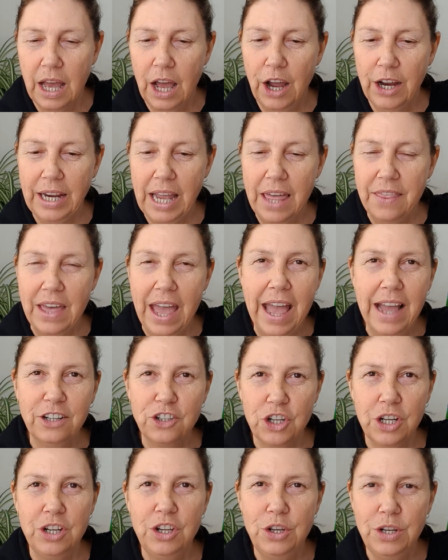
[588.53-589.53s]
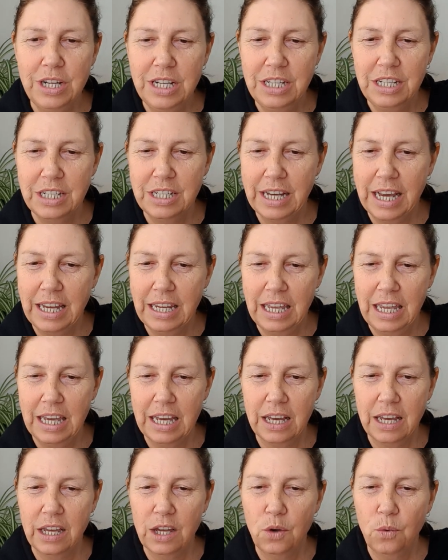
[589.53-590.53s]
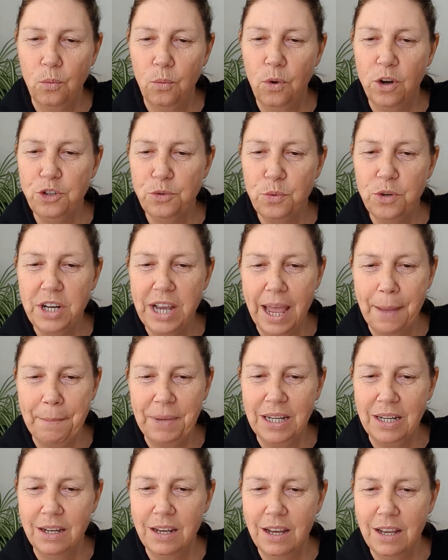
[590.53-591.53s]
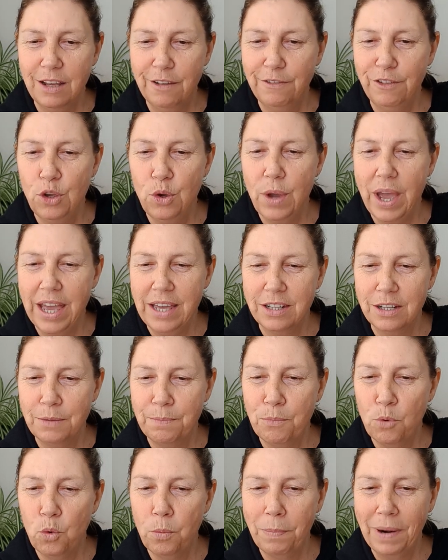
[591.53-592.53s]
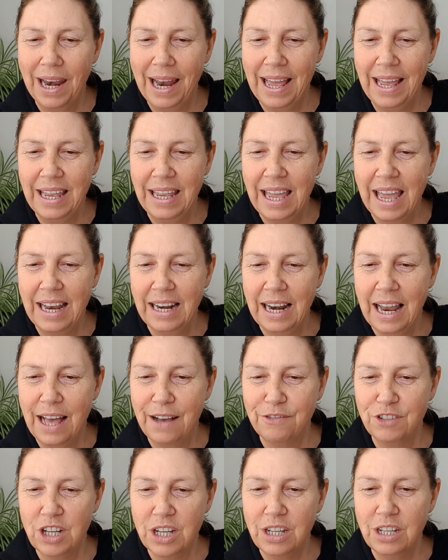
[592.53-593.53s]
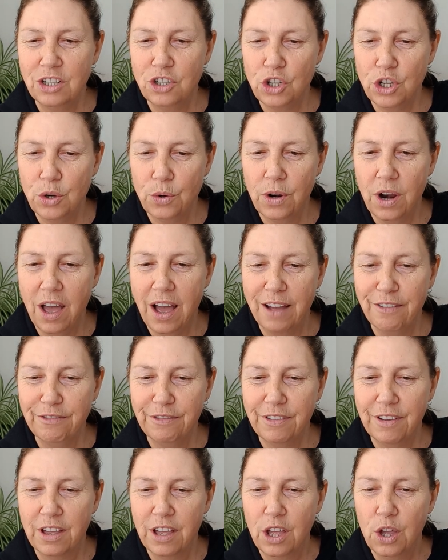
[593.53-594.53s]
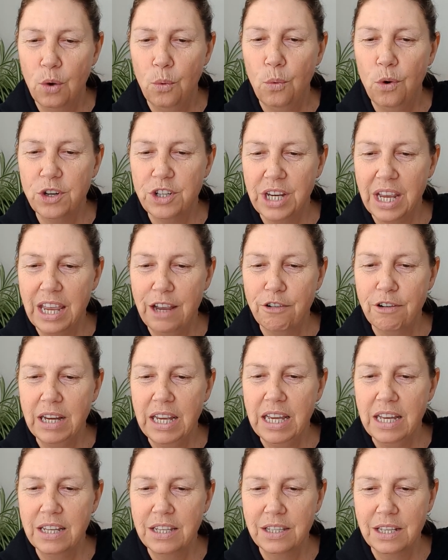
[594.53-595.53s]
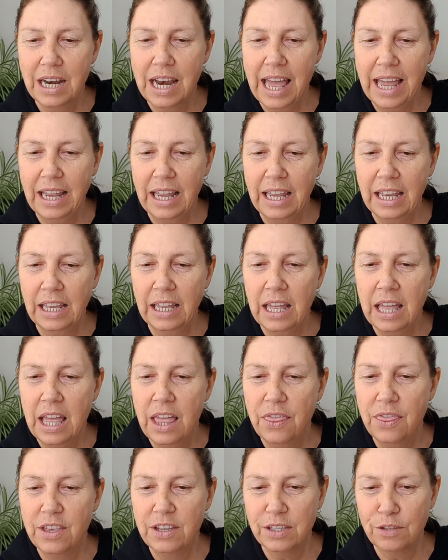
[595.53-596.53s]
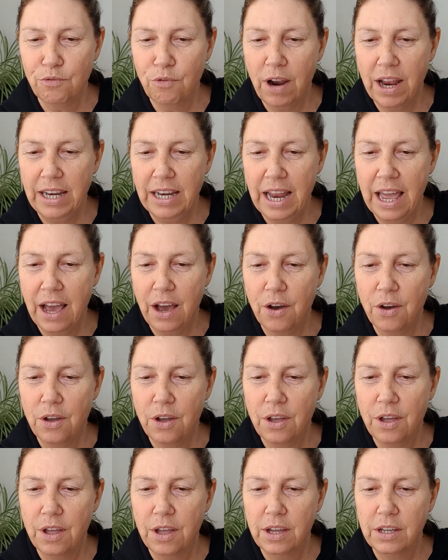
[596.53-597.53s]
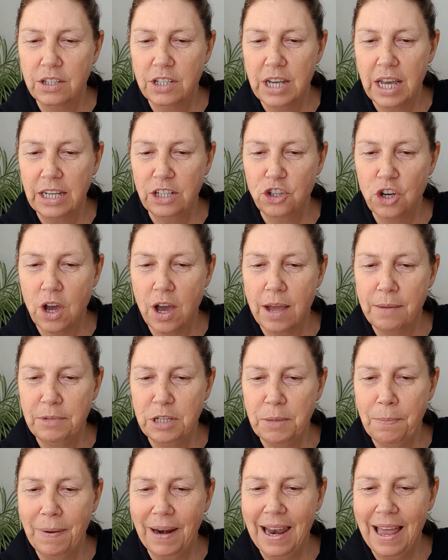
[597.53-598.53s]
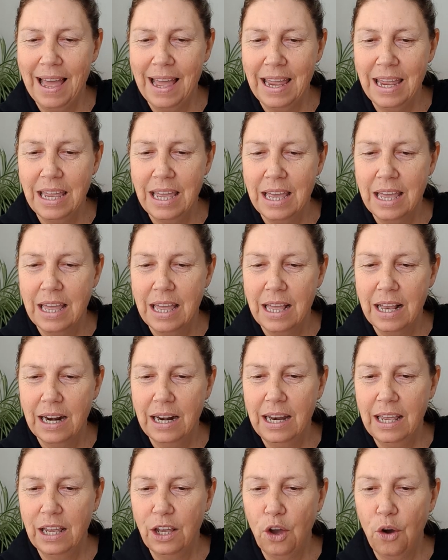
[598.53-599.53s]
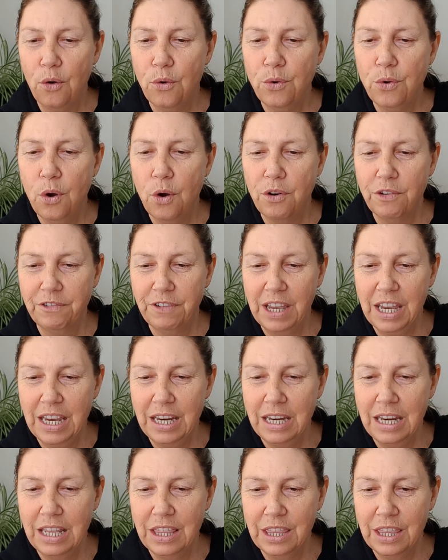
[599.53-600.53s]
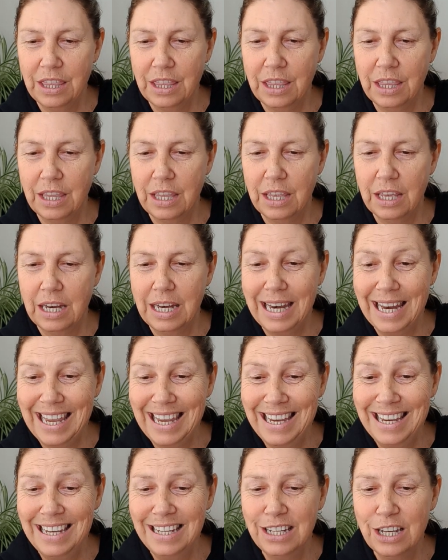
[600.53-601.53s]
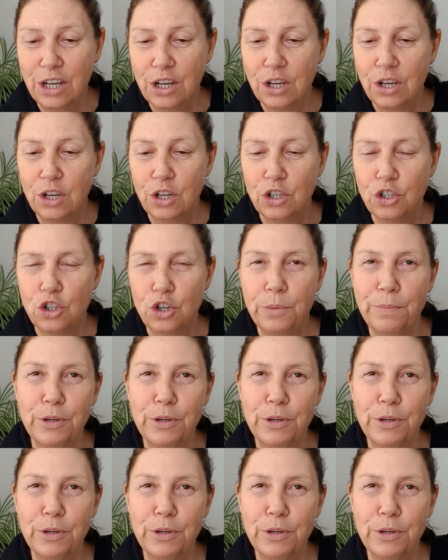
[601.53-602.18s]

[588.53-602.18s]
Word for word: Okay, the action you need to take here. What would happen if you added more play and laughter into your life? What area is lacking this right now? Take time to play. Let go of any need to